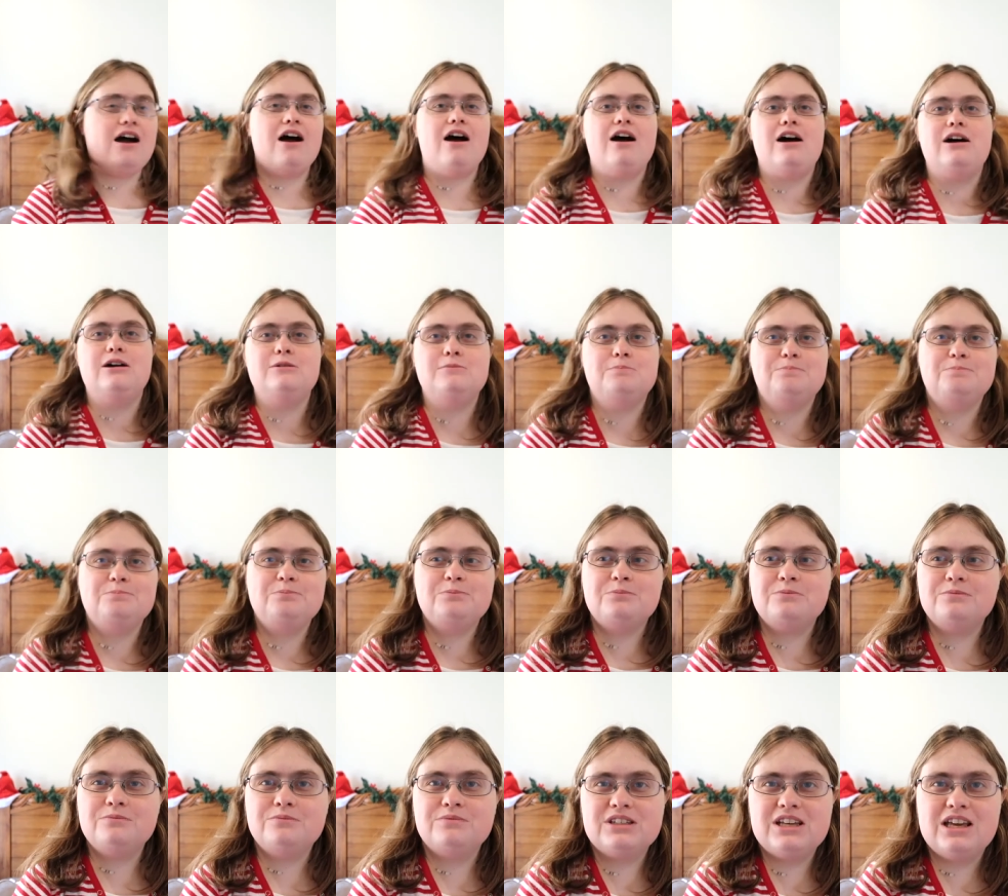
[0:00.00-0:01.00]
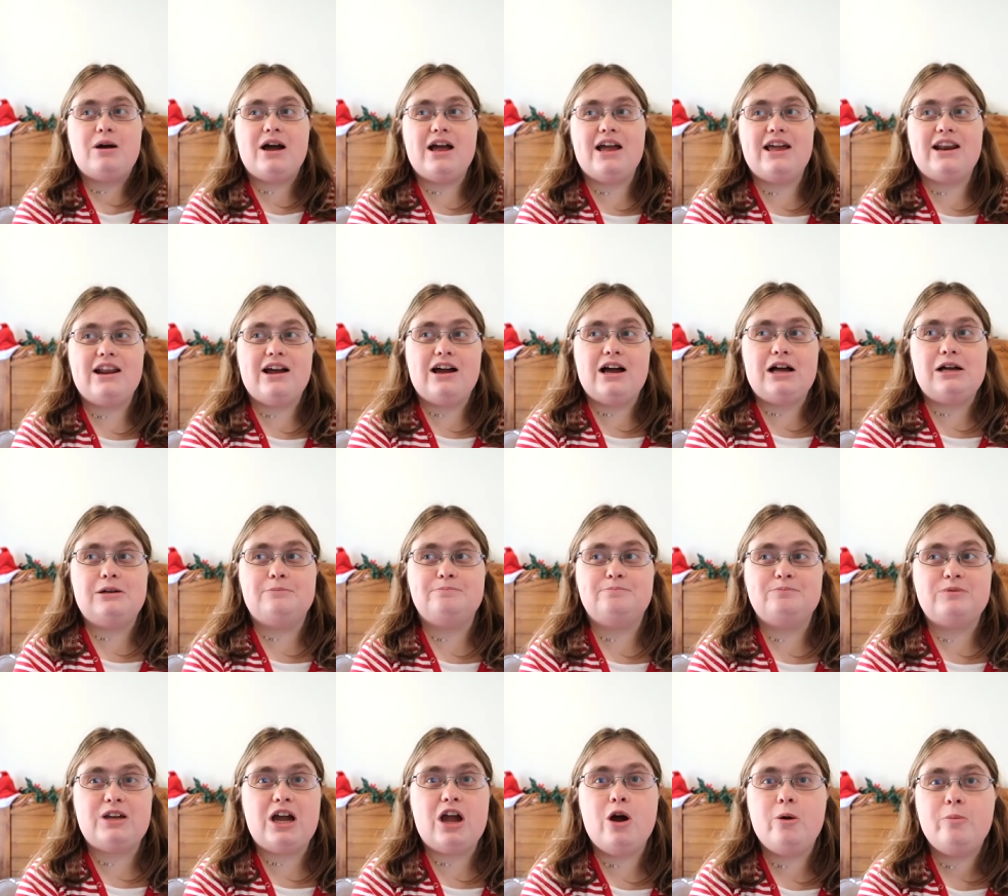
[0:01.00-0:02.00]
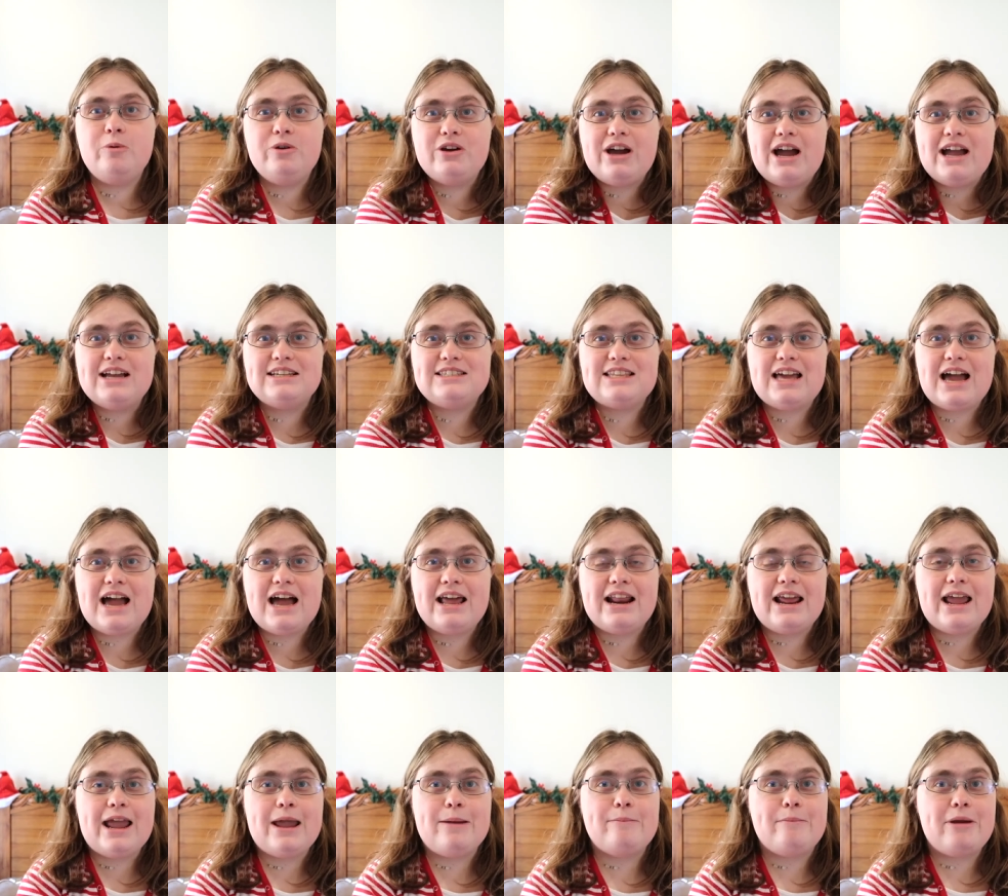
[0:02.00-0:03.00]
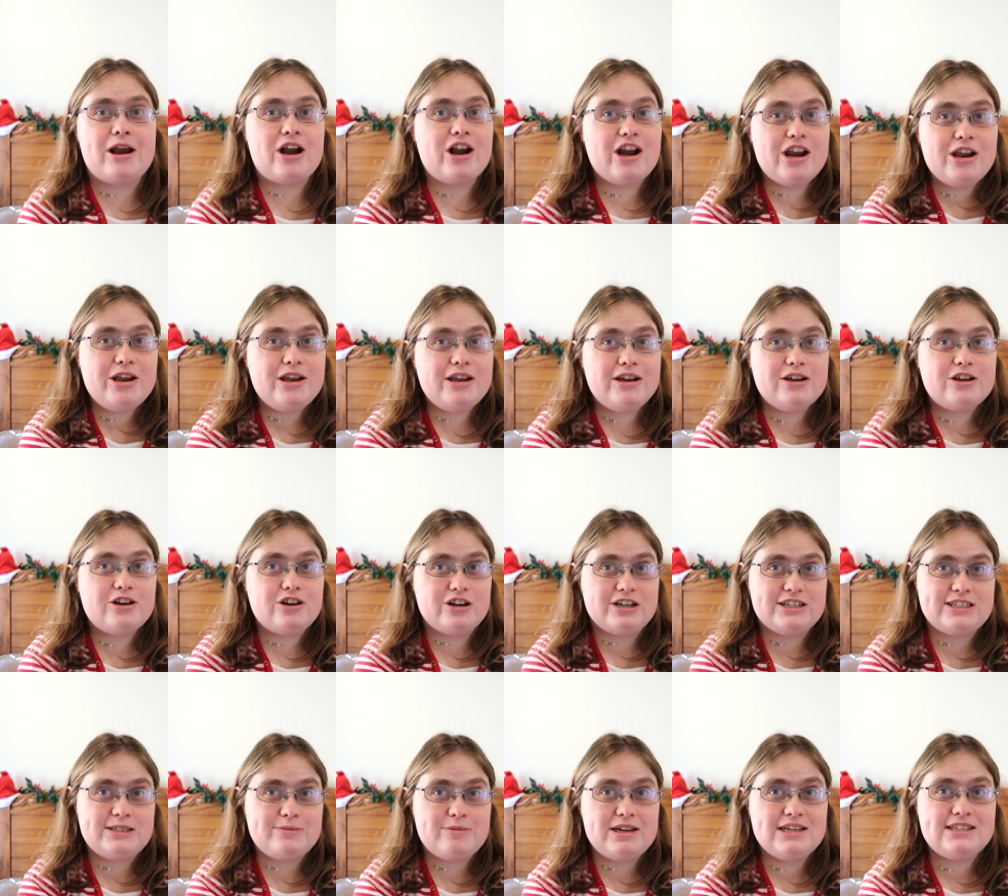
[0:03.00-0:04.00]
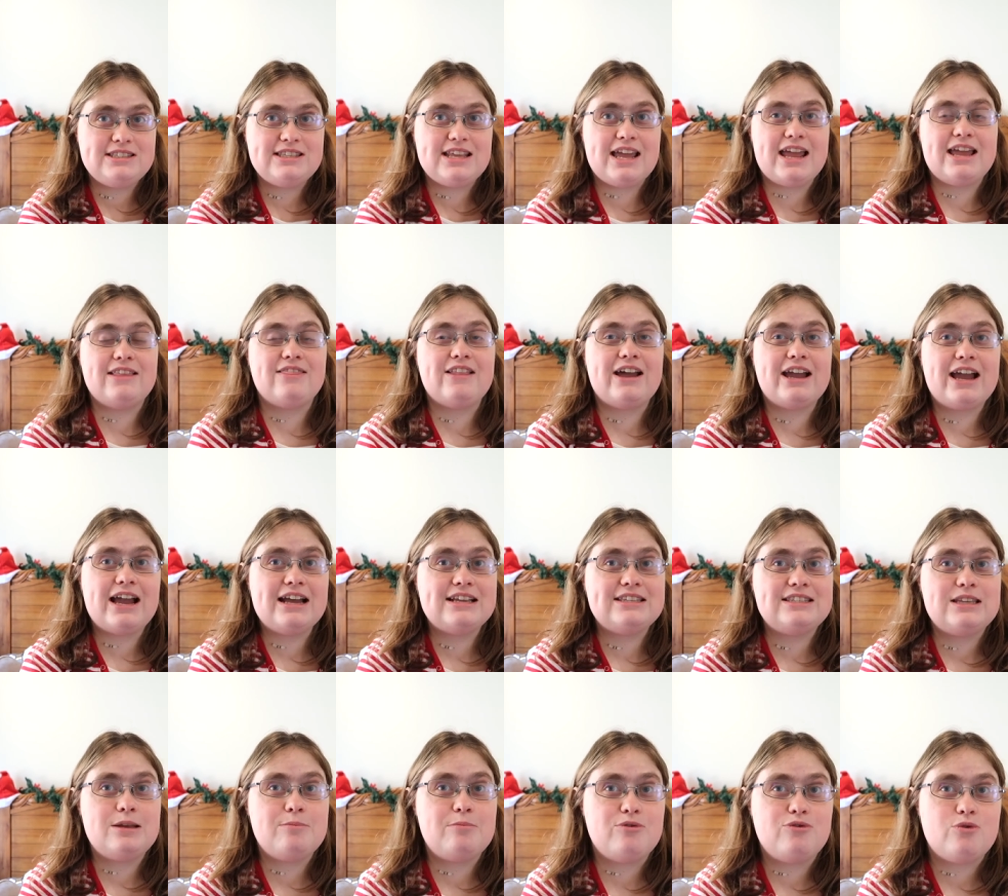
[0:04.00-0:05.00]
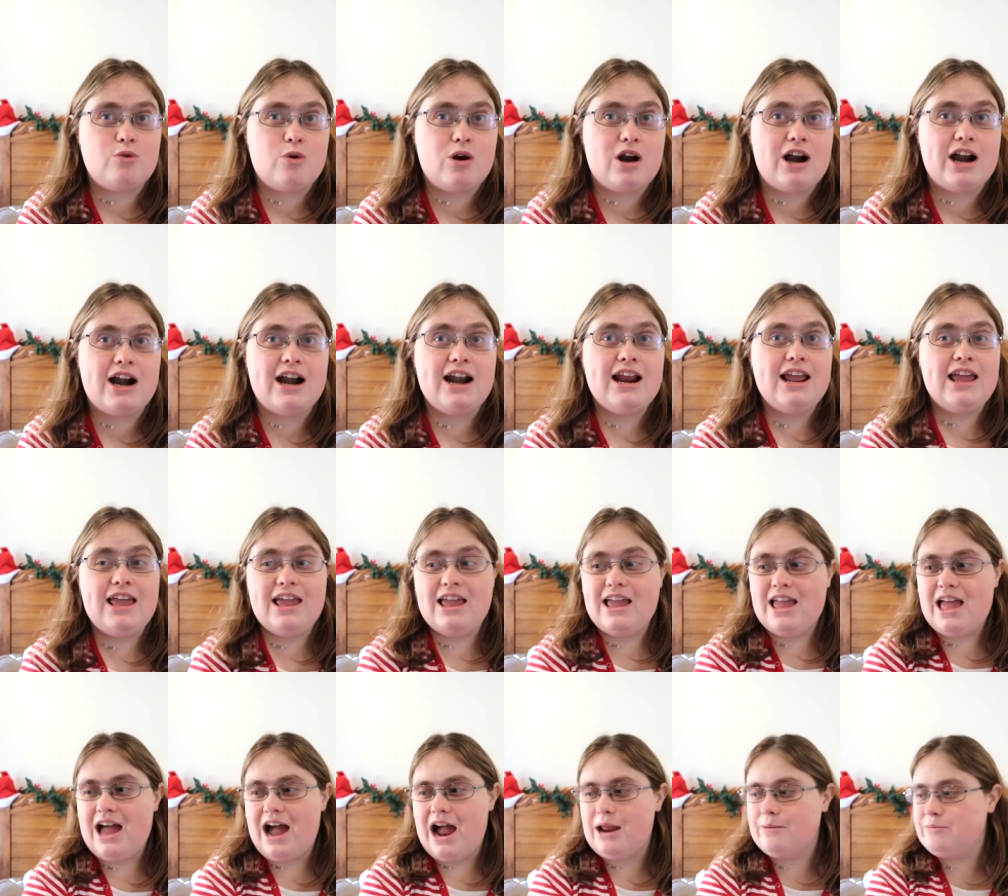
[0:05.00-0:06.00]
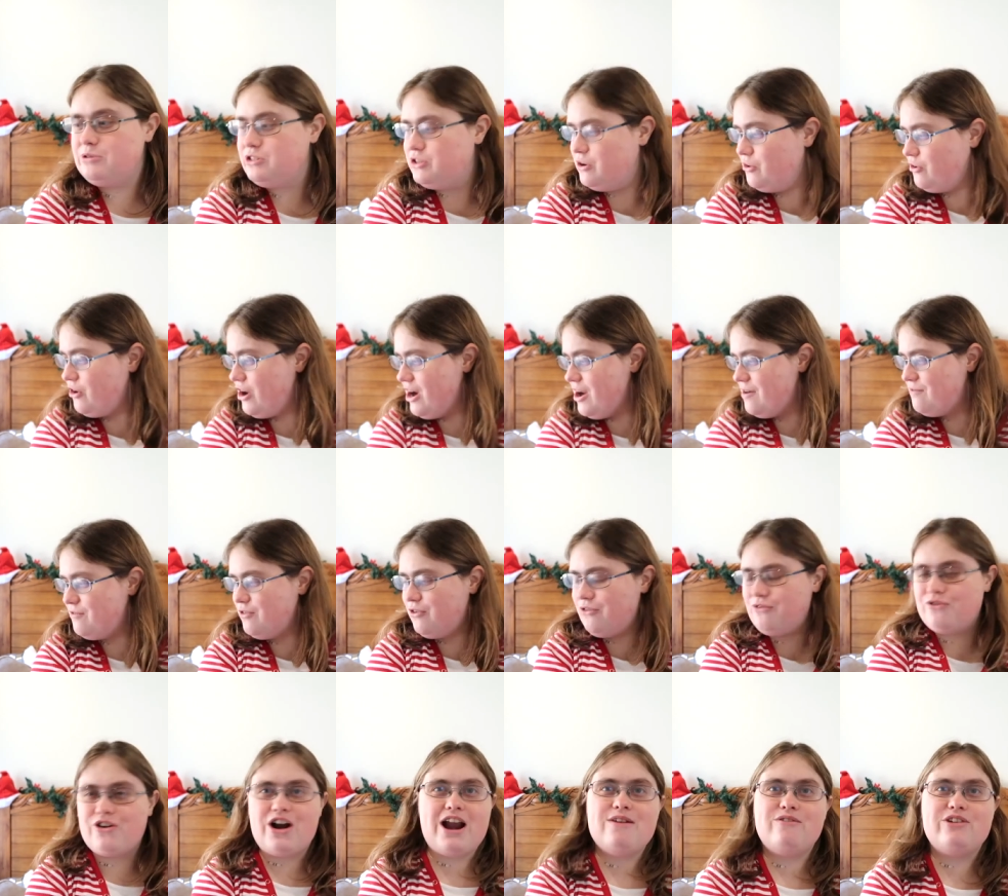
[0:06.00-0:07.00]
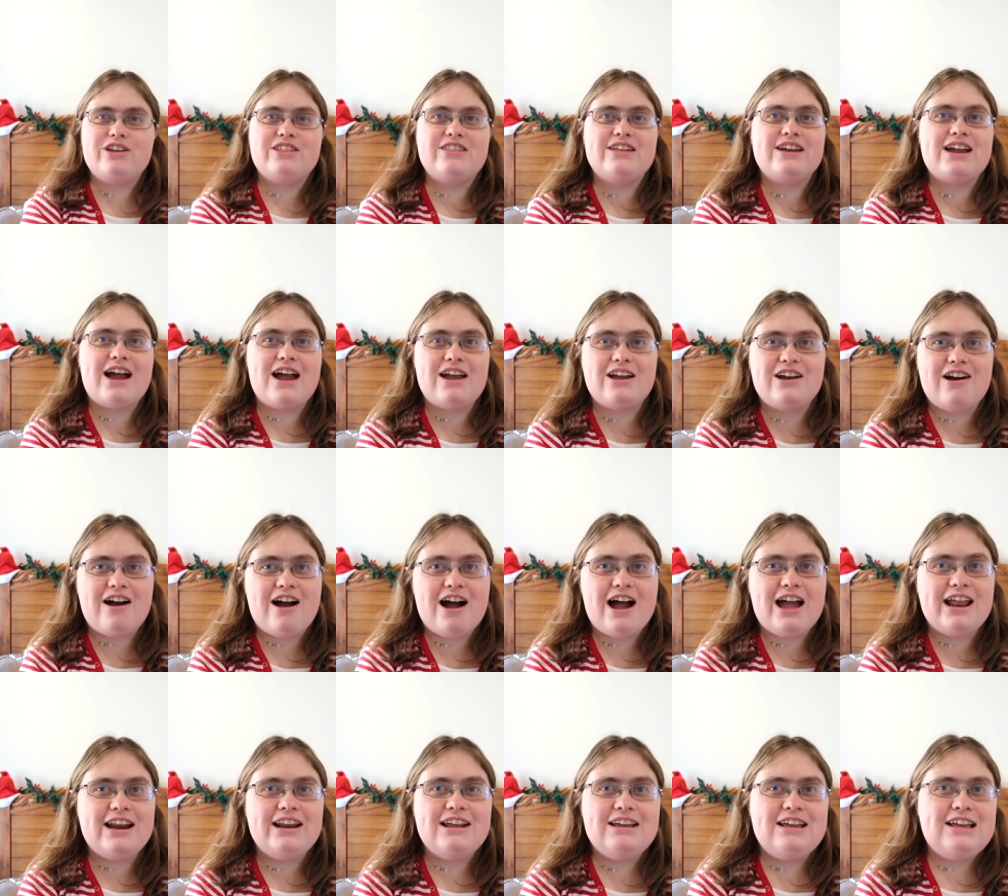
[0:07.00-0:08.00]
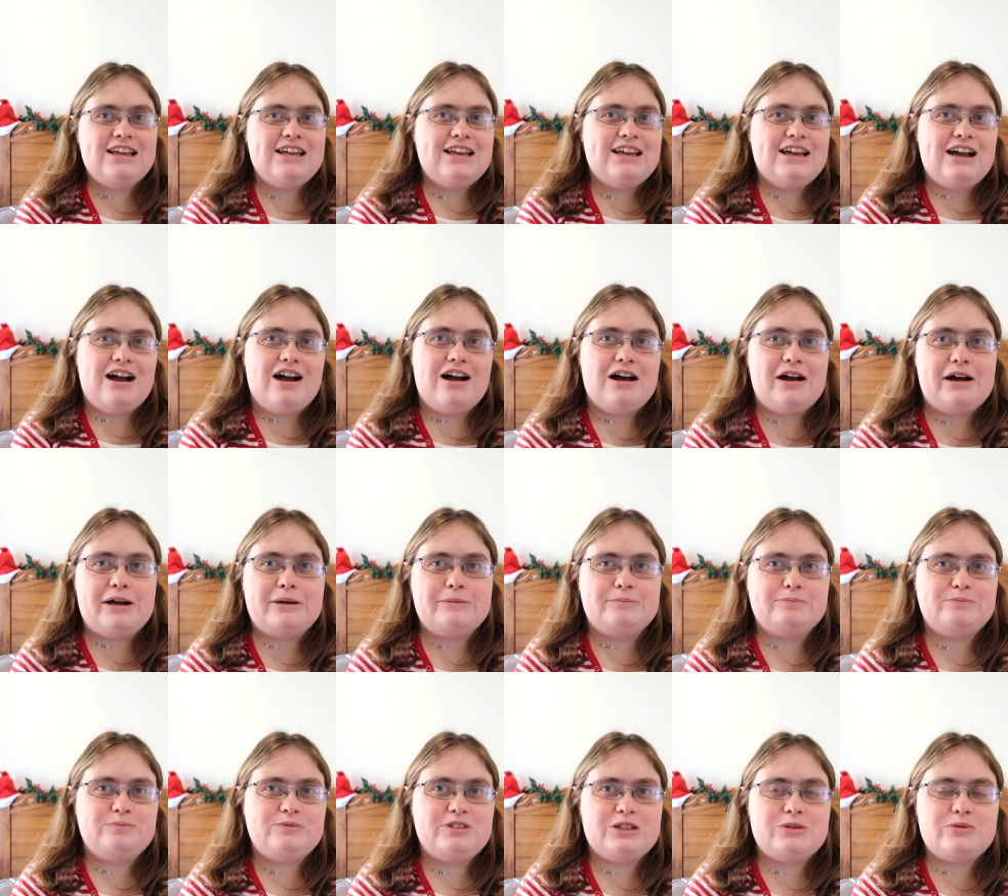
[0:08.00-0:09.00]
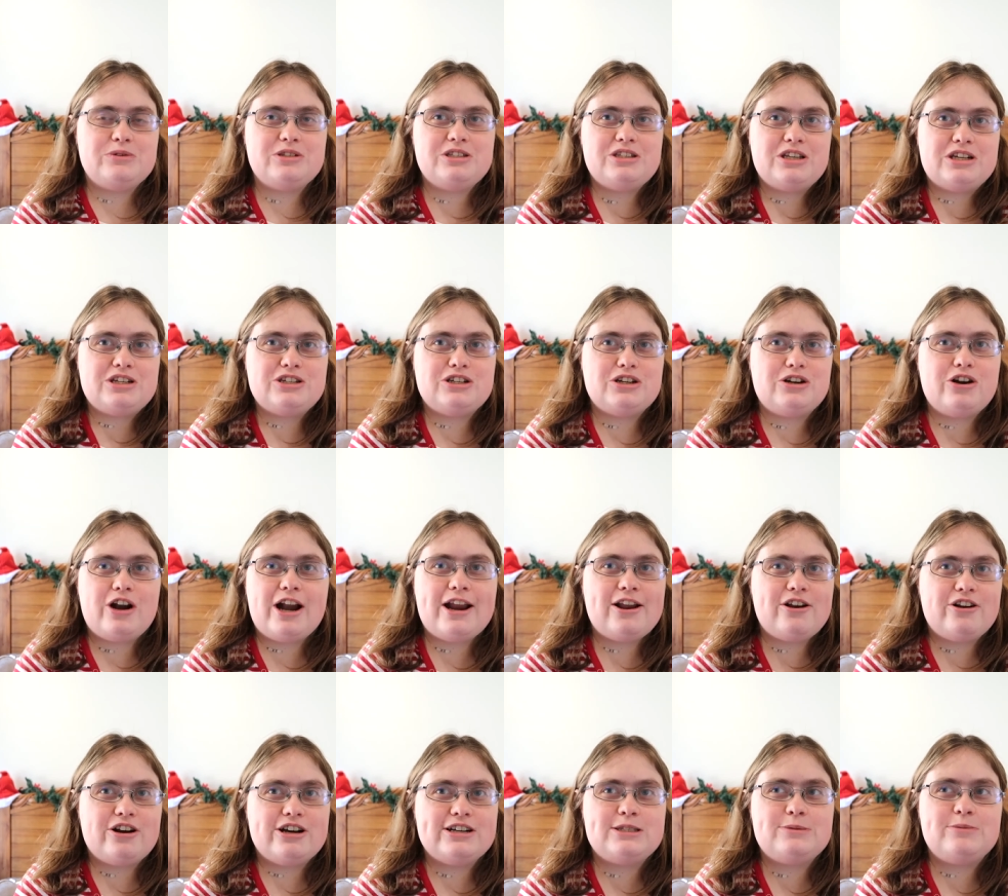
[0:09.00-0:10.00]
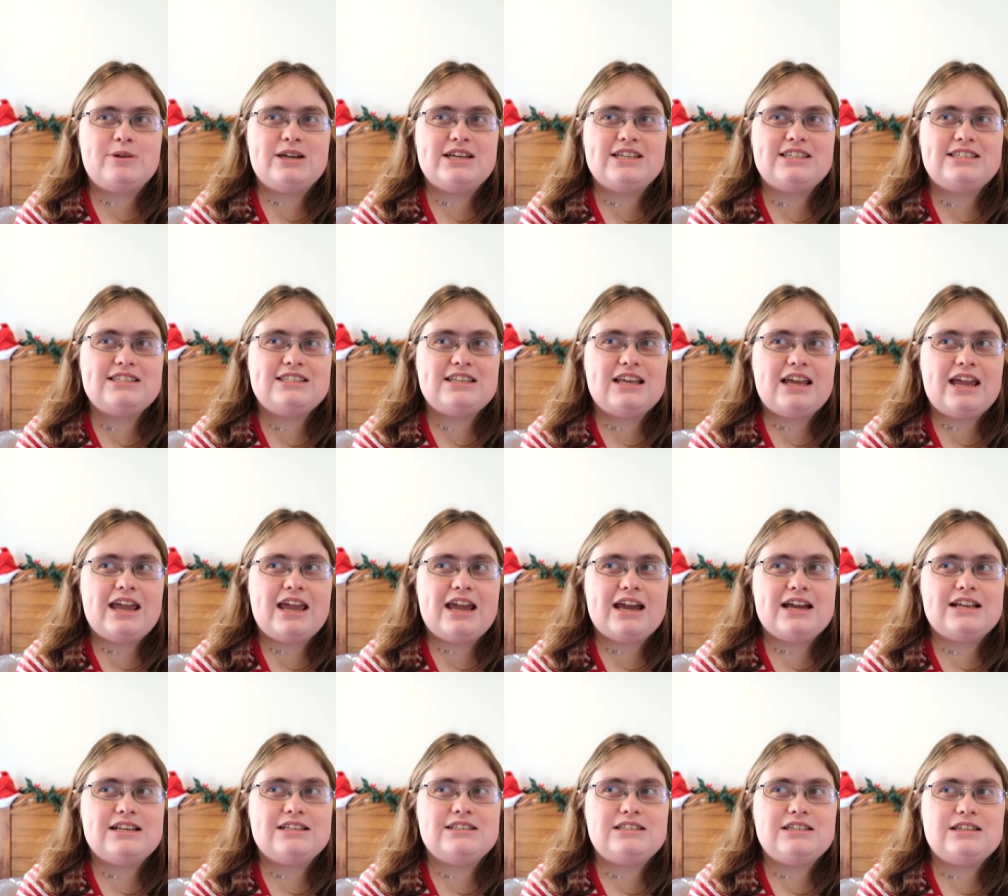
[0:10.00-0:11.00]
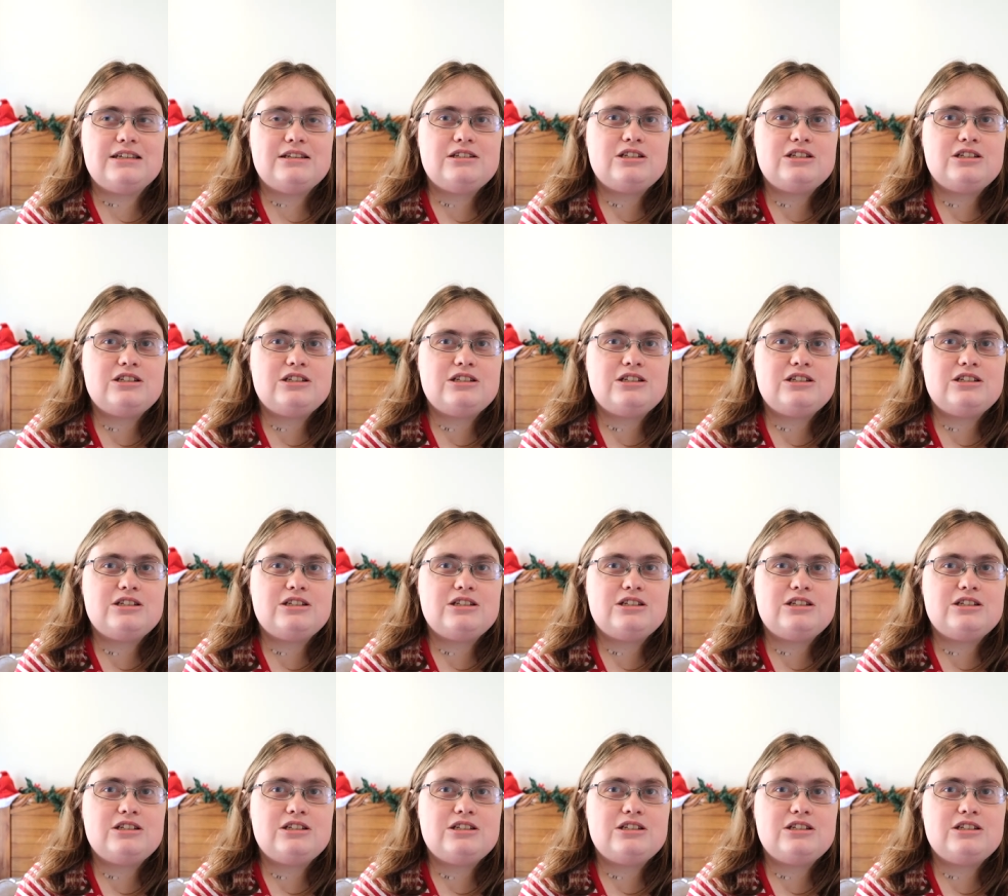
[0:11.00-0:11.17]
Um, but um, I hope you guys had a Merry Christmas. And like I said before, I am so grateful for everything I got. Um, this was such a great Christmas and